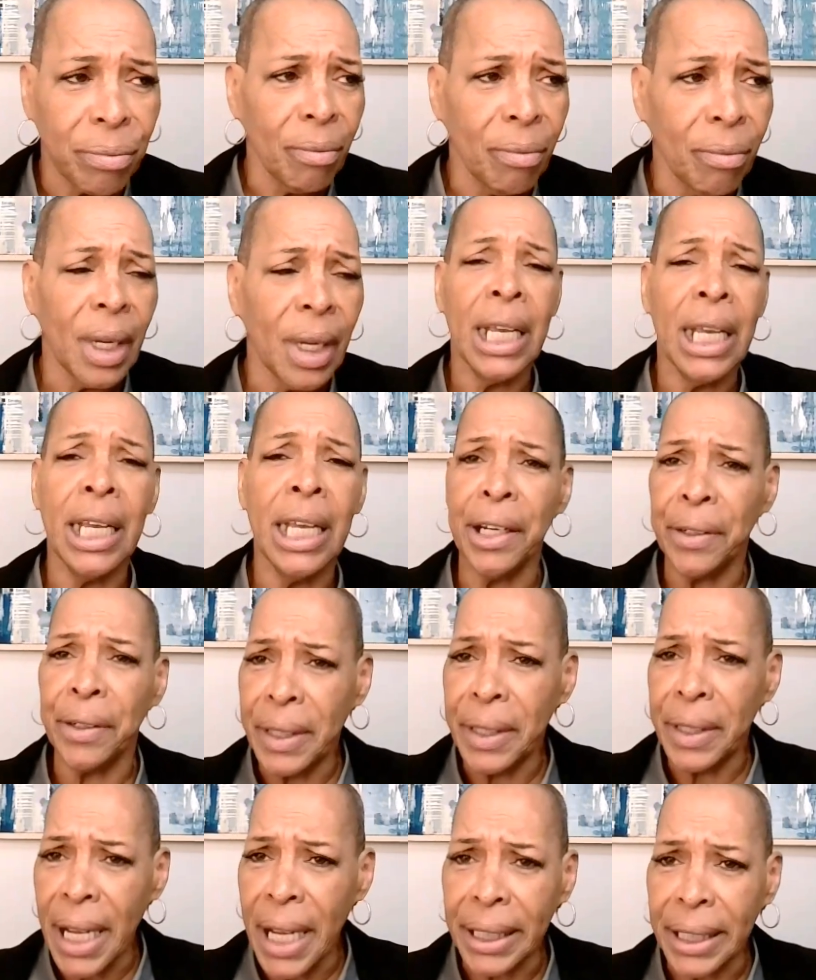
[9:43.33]
Here
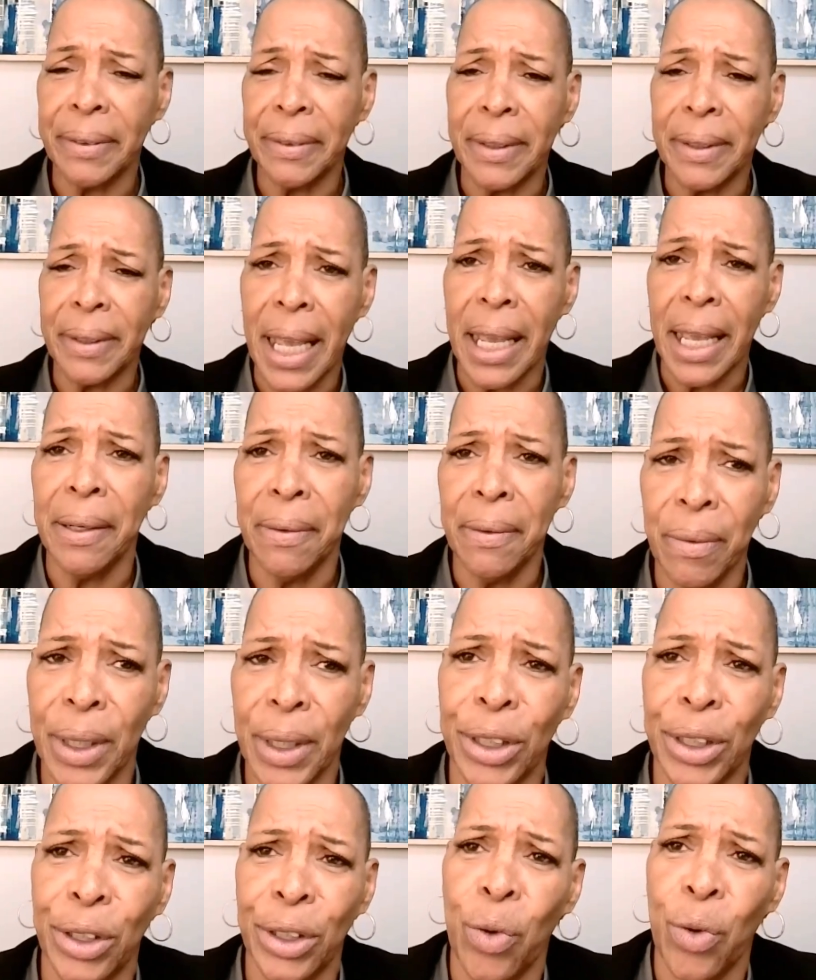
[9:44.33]
yesterday was
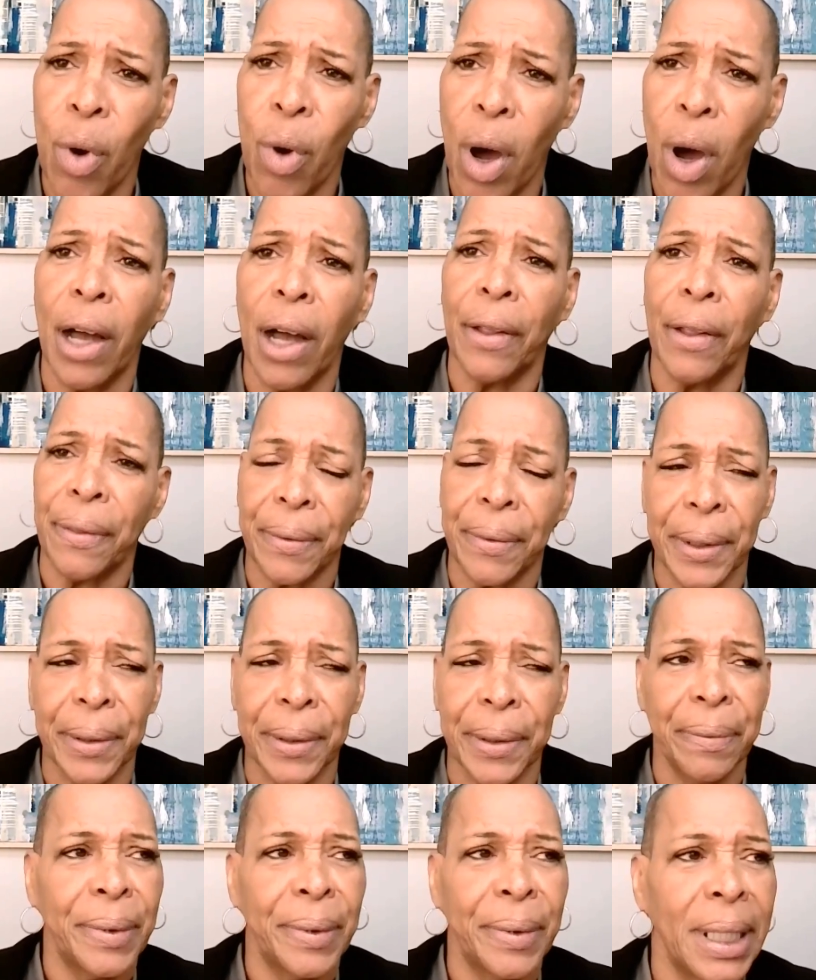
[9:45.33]
the walkthrough.
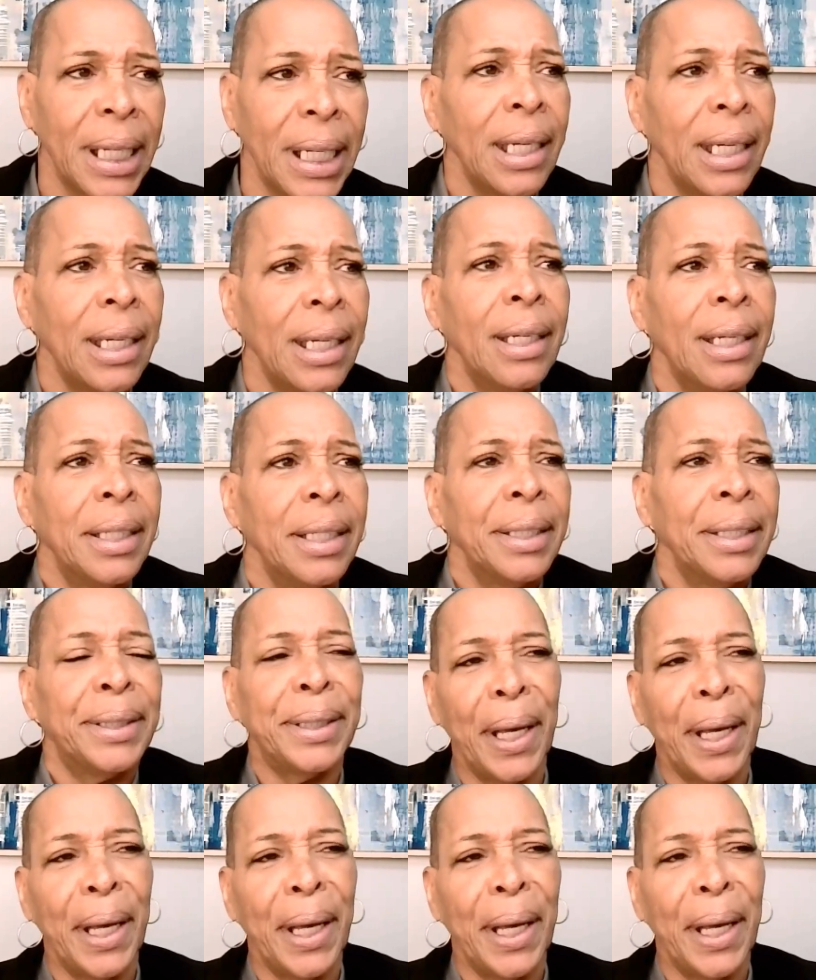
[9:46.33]
So